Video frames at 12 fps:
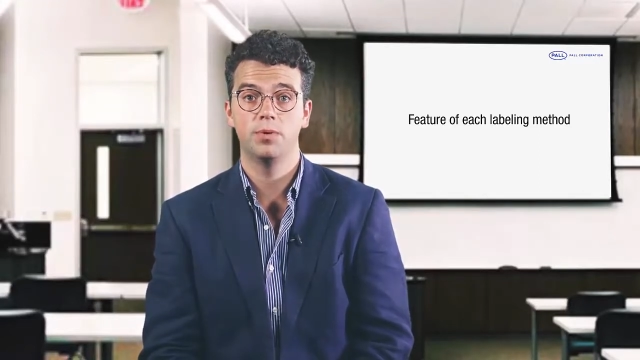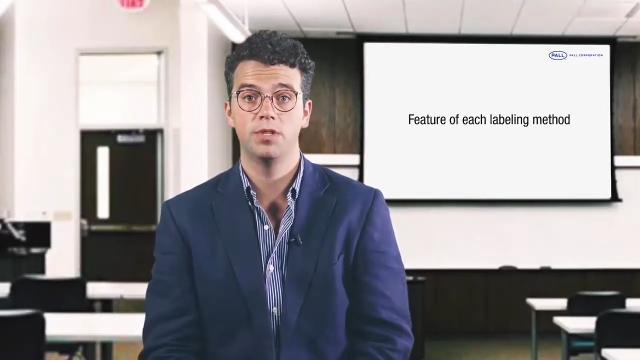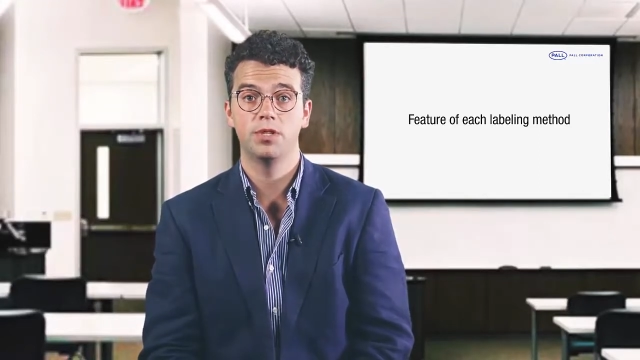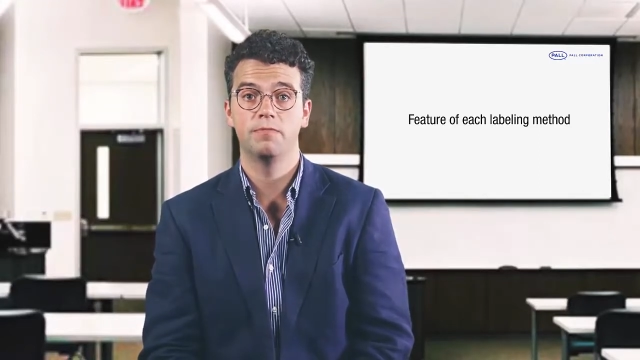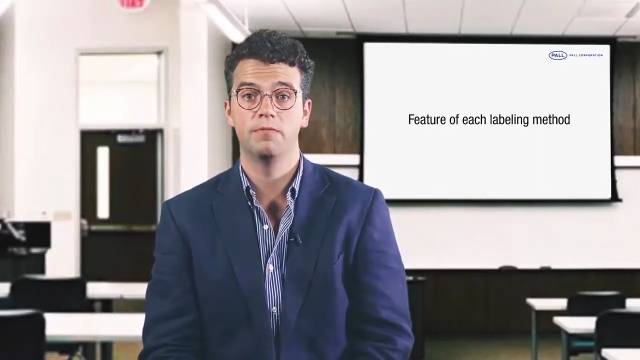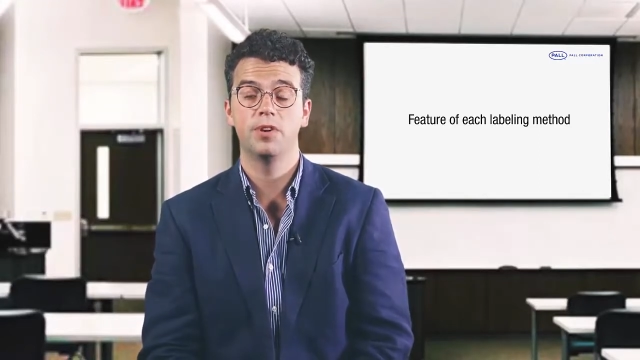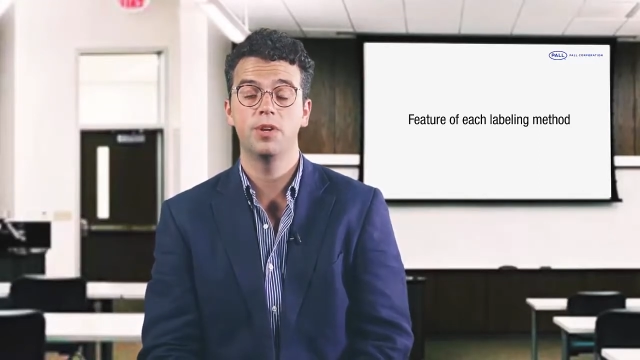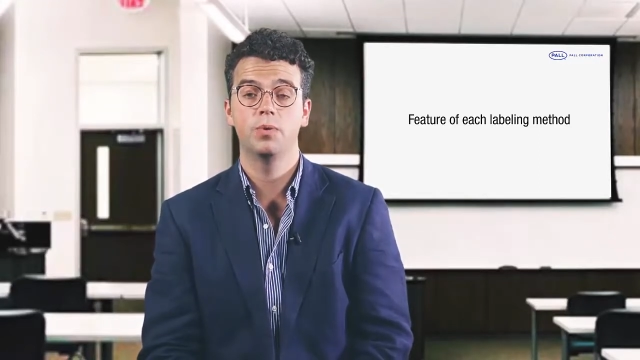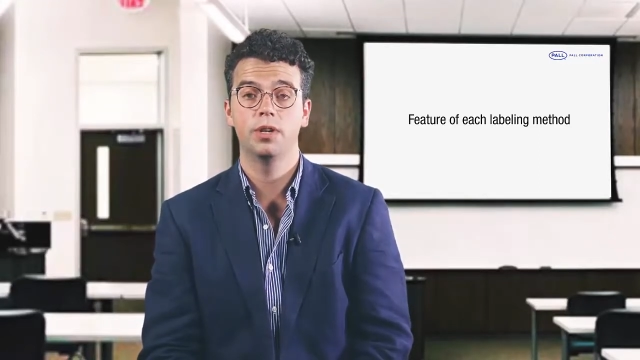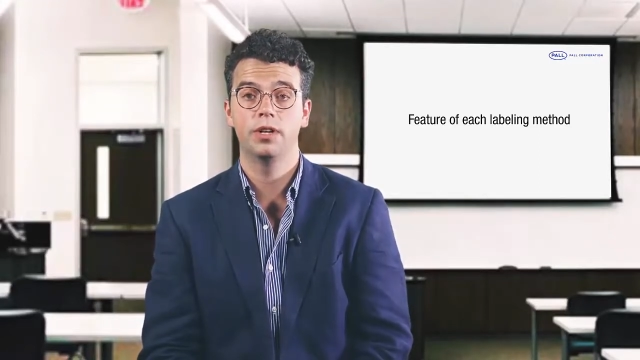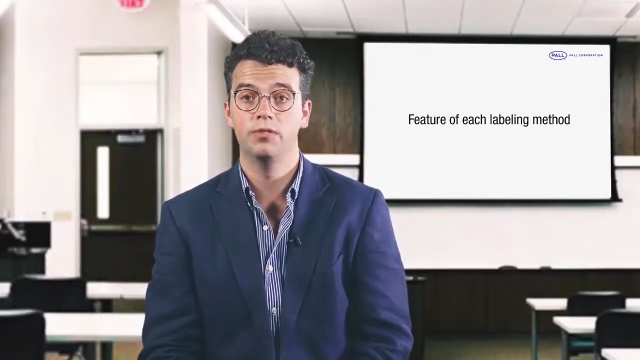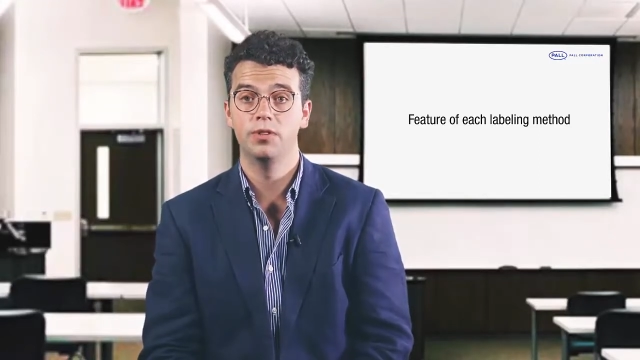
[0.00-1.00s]
which can
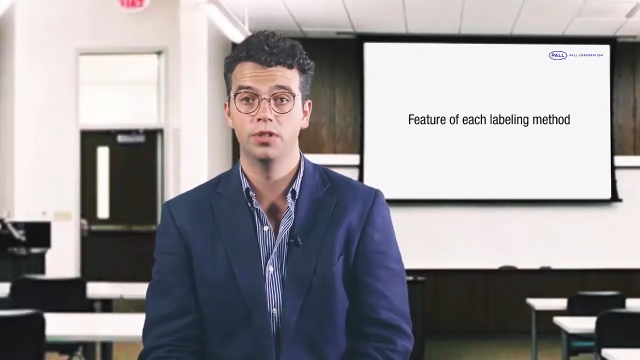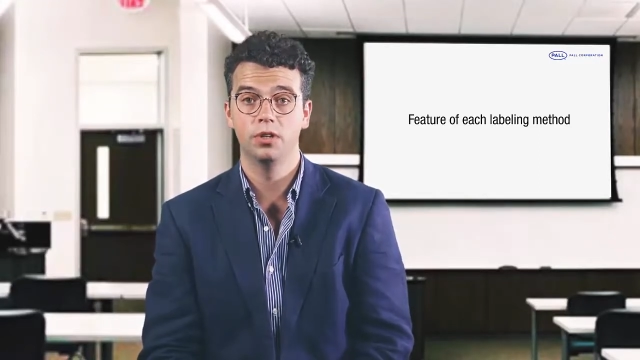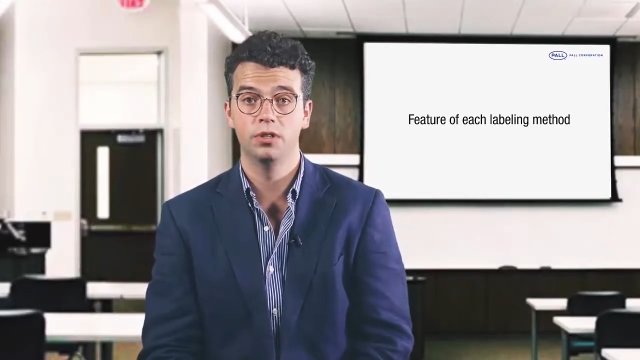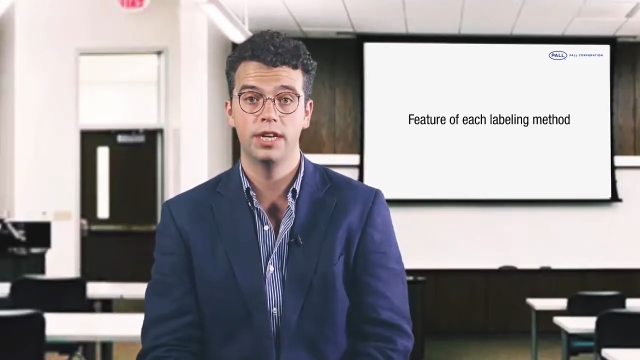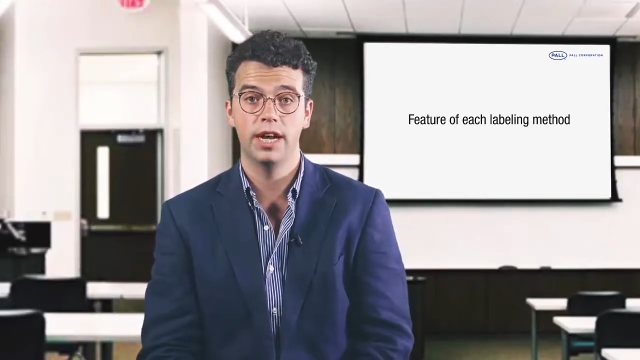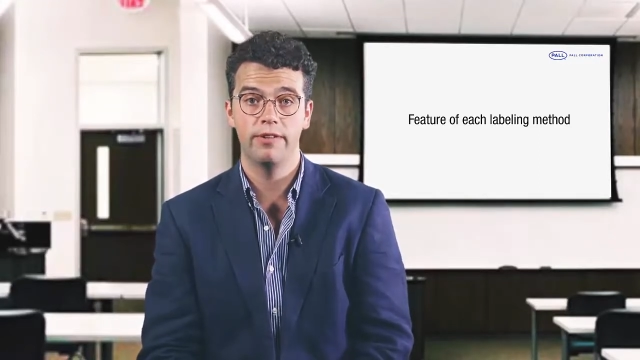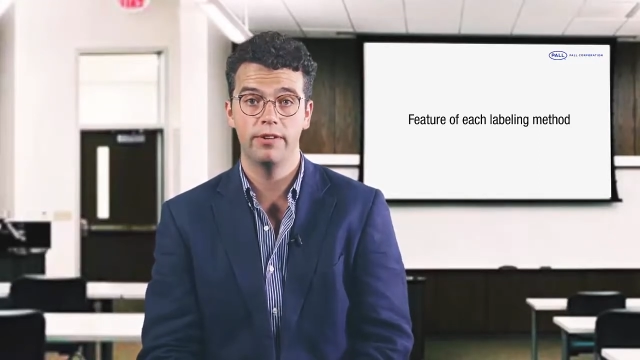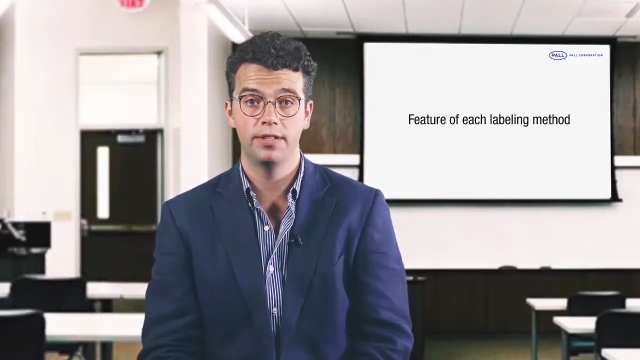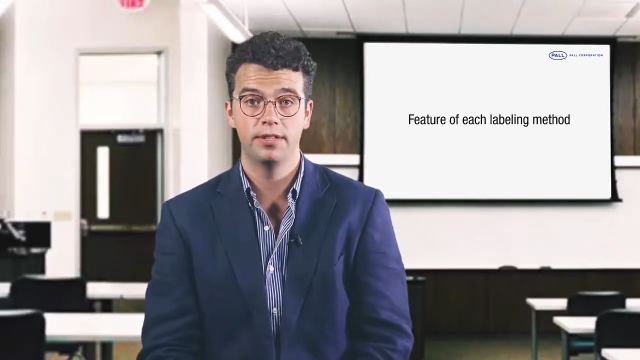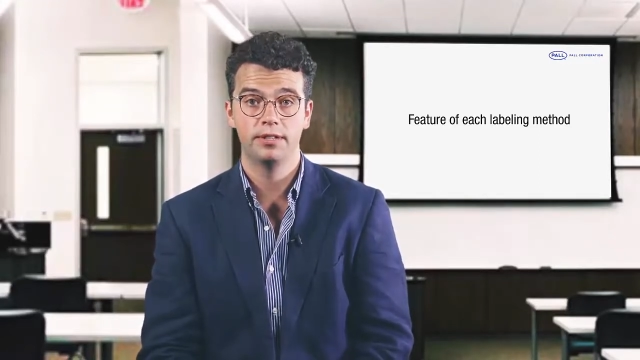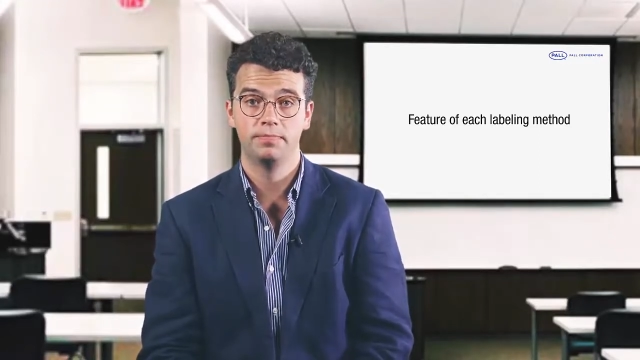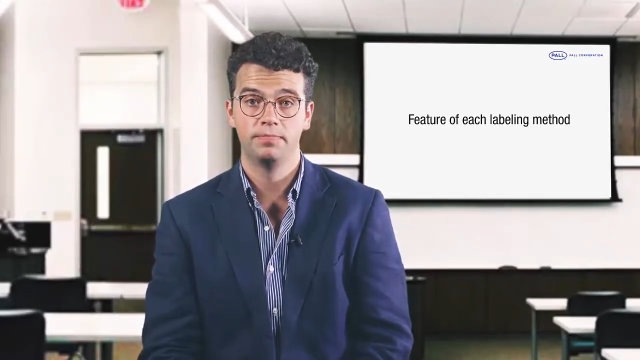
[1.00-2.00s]
frequently result in
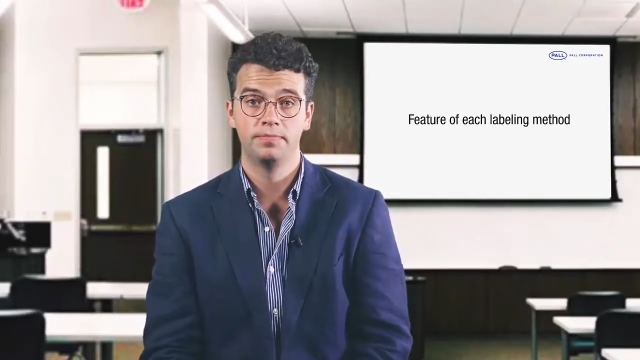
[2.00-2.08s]
errors.